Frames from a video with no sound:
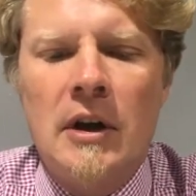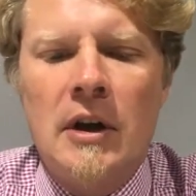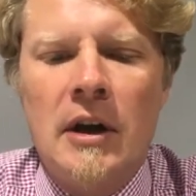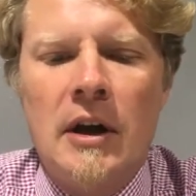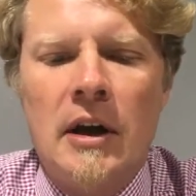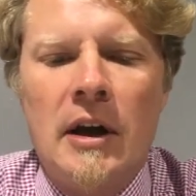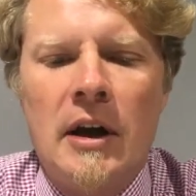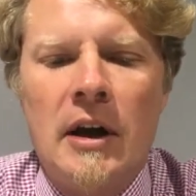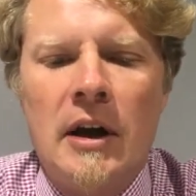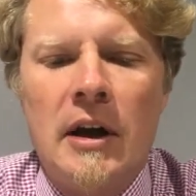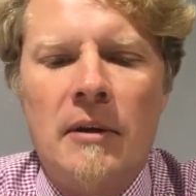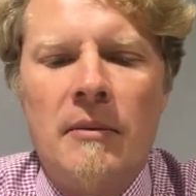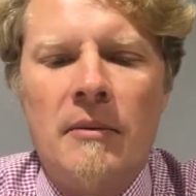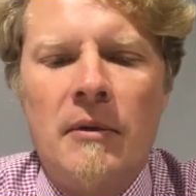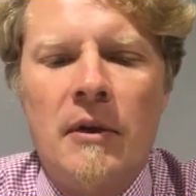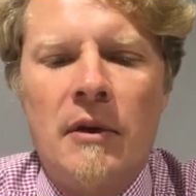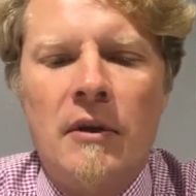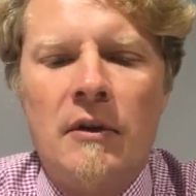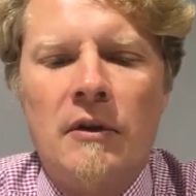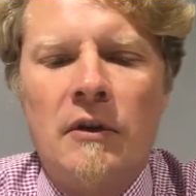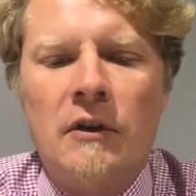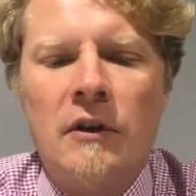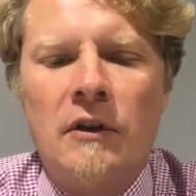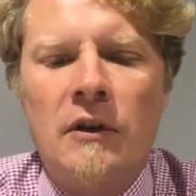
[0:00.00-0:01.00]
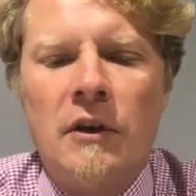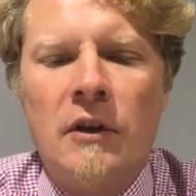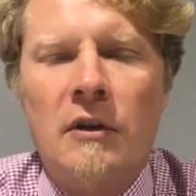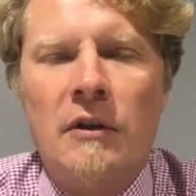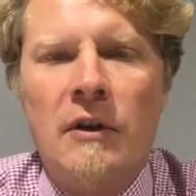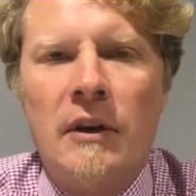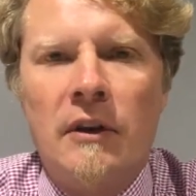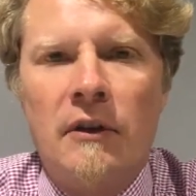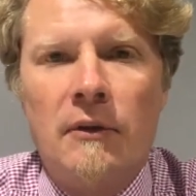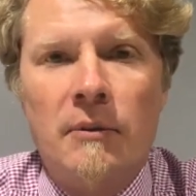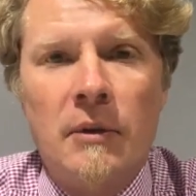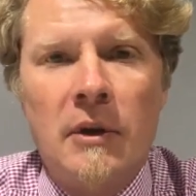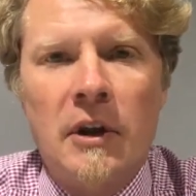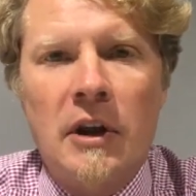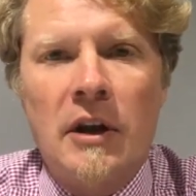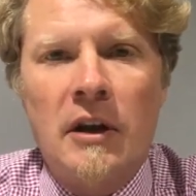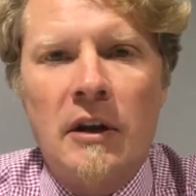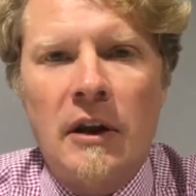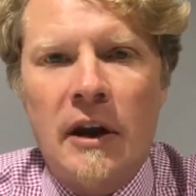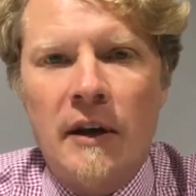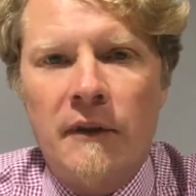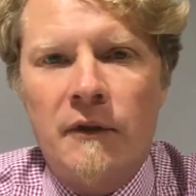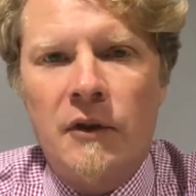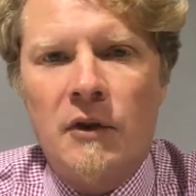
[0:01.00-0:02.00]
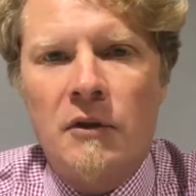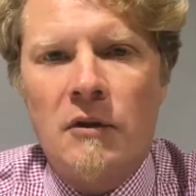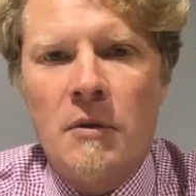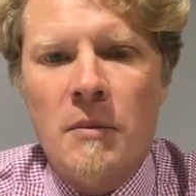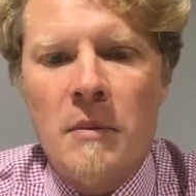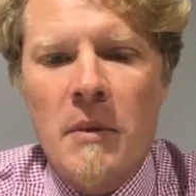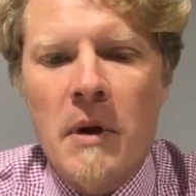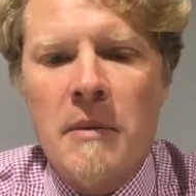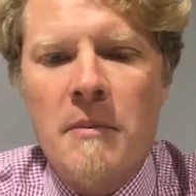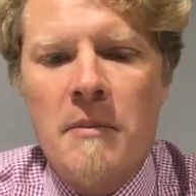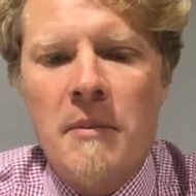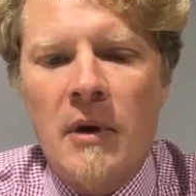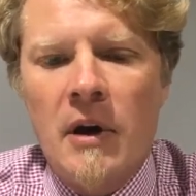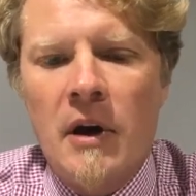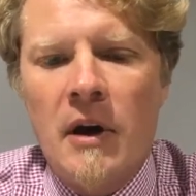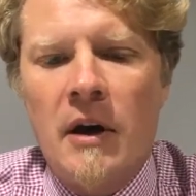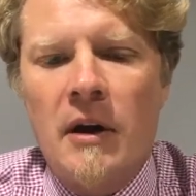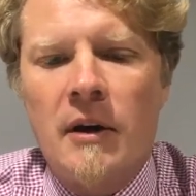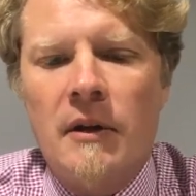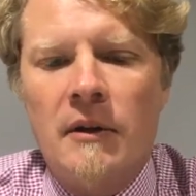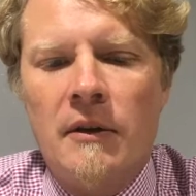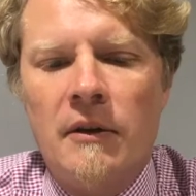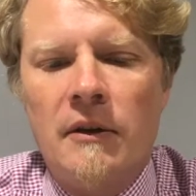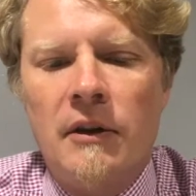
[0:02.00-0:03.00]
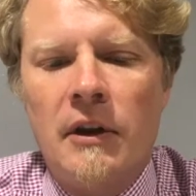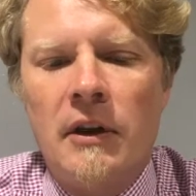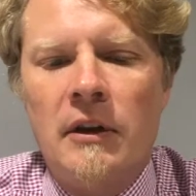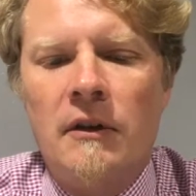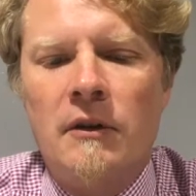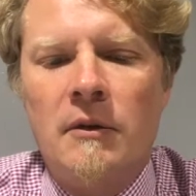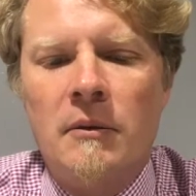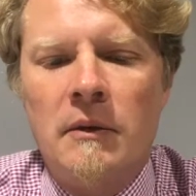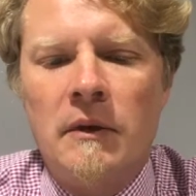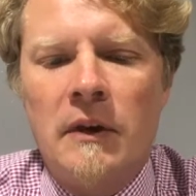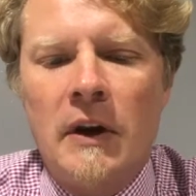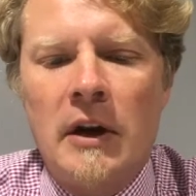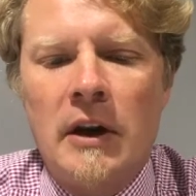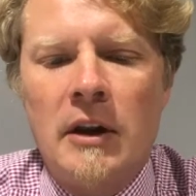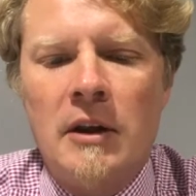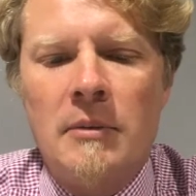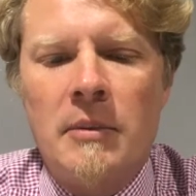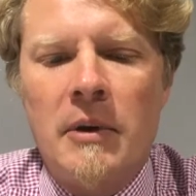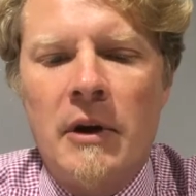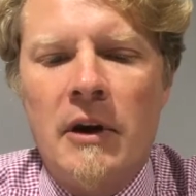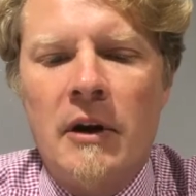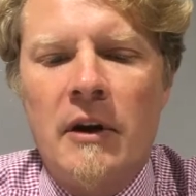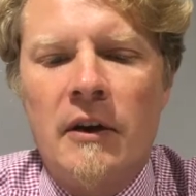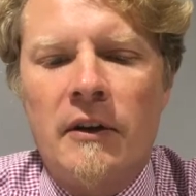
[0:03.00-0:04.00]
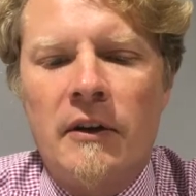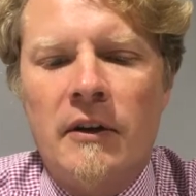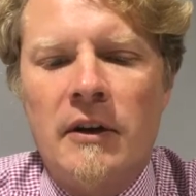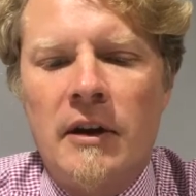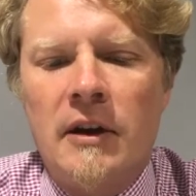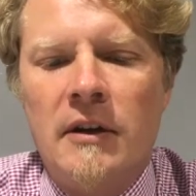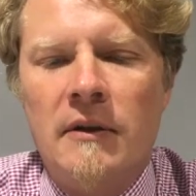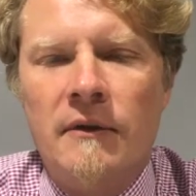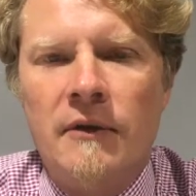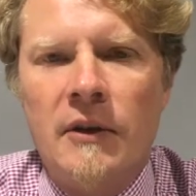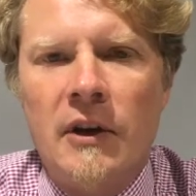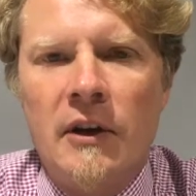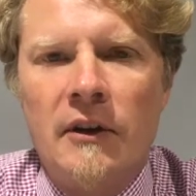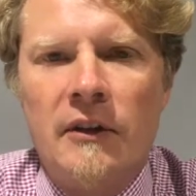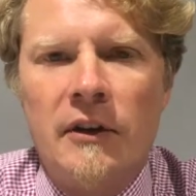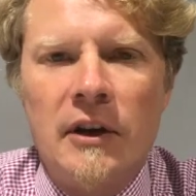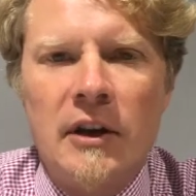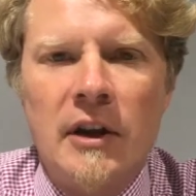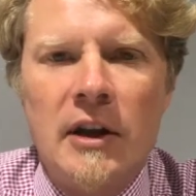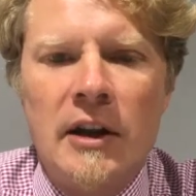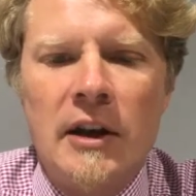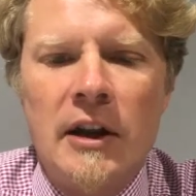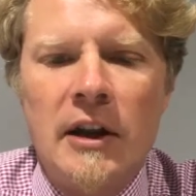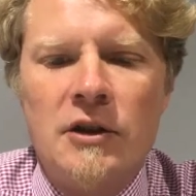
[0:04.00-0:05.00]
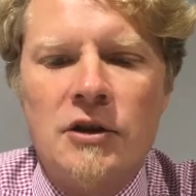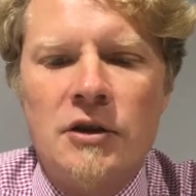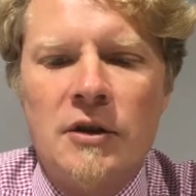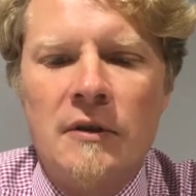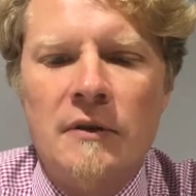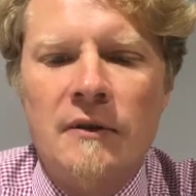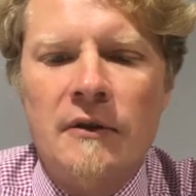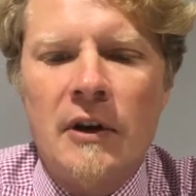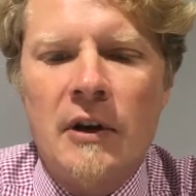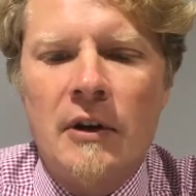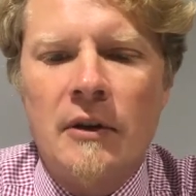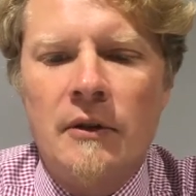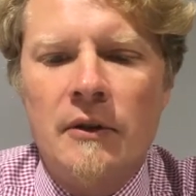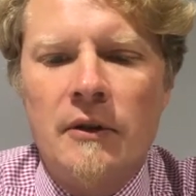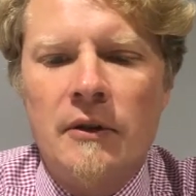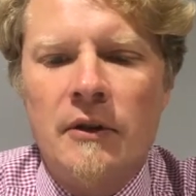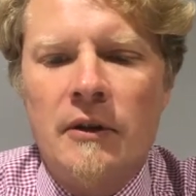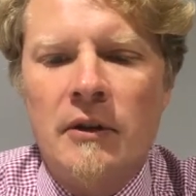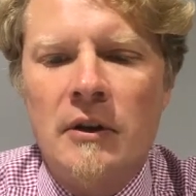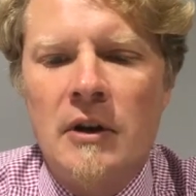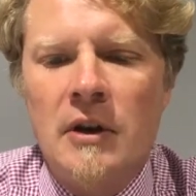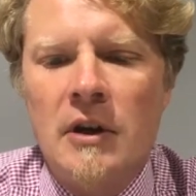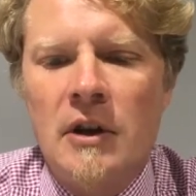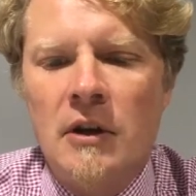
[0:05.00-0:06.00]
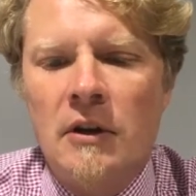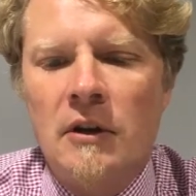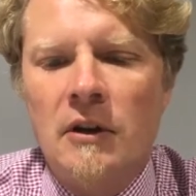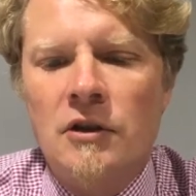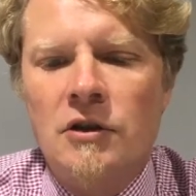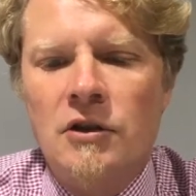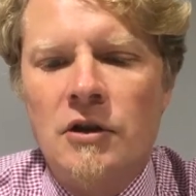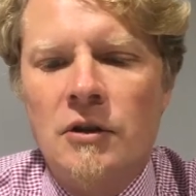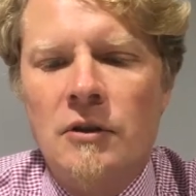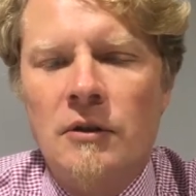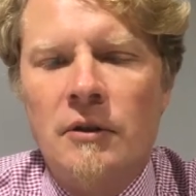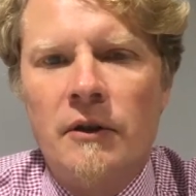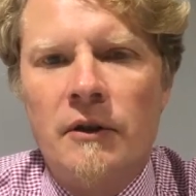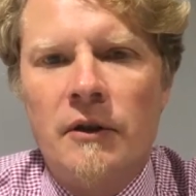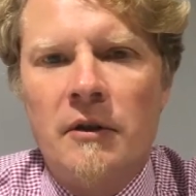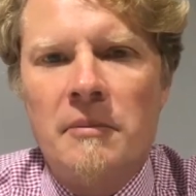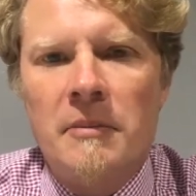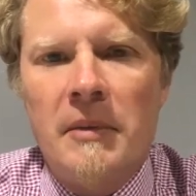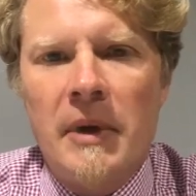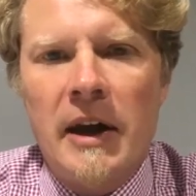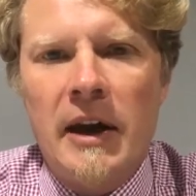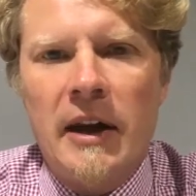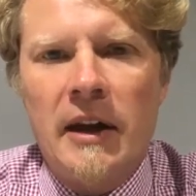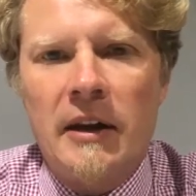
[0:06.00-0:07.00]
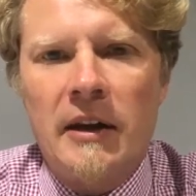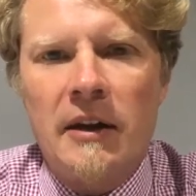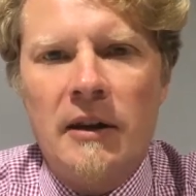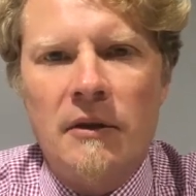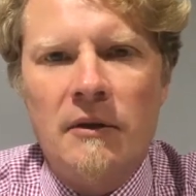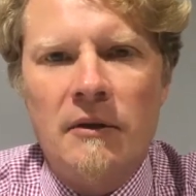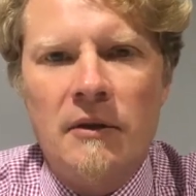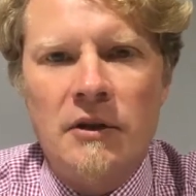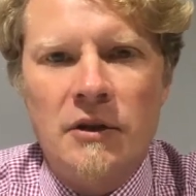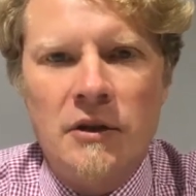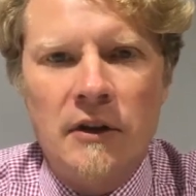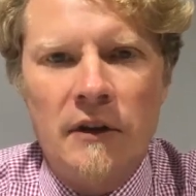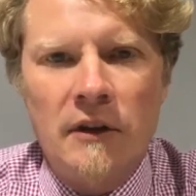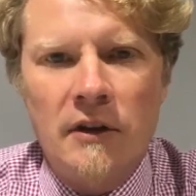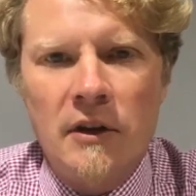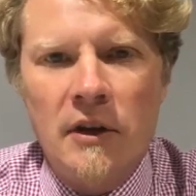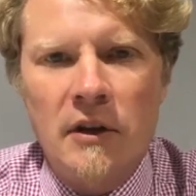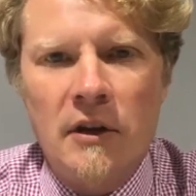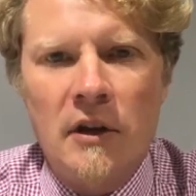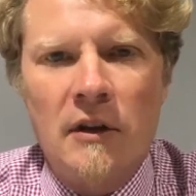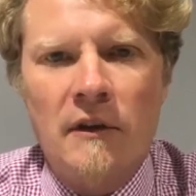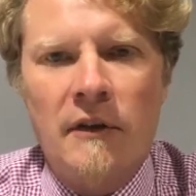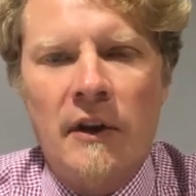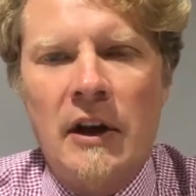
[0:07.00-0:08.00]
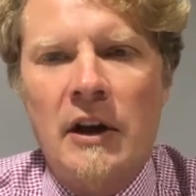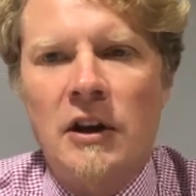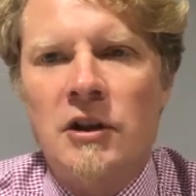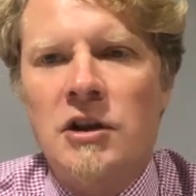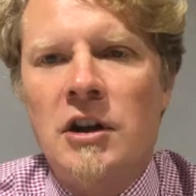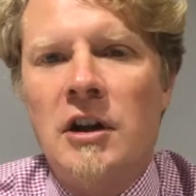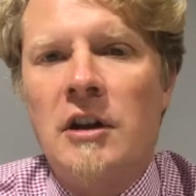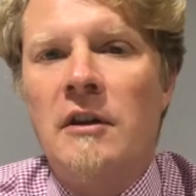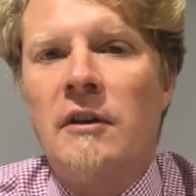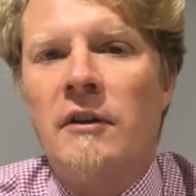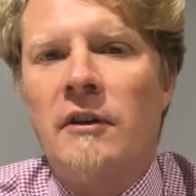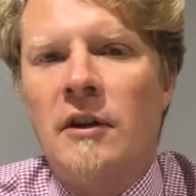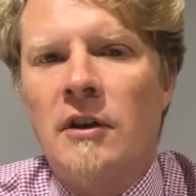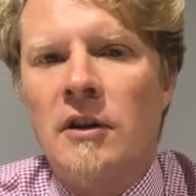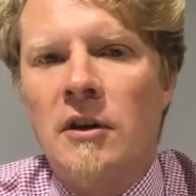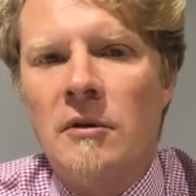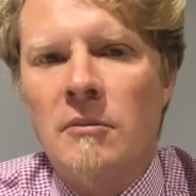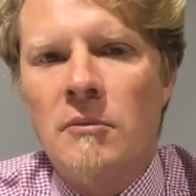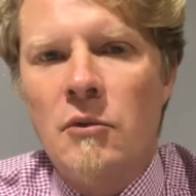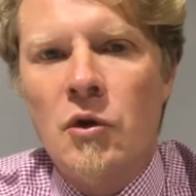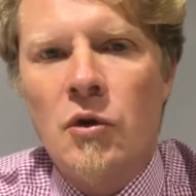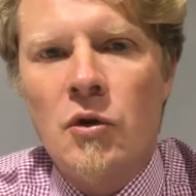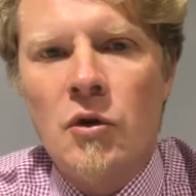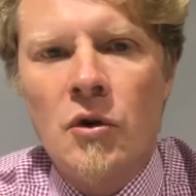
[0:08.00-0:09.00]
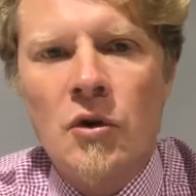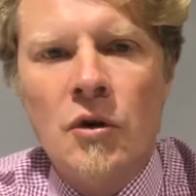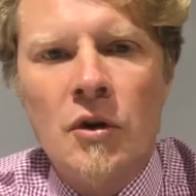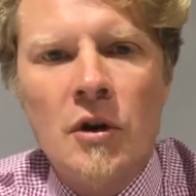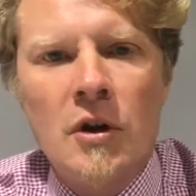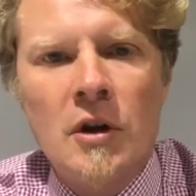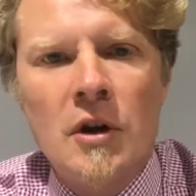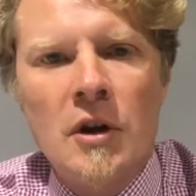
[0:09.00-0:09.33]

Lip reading: To do this, we're going to have to remember things that we've done in the past, like converting electron volts to joules and back, which is a unit of energy that's a lot more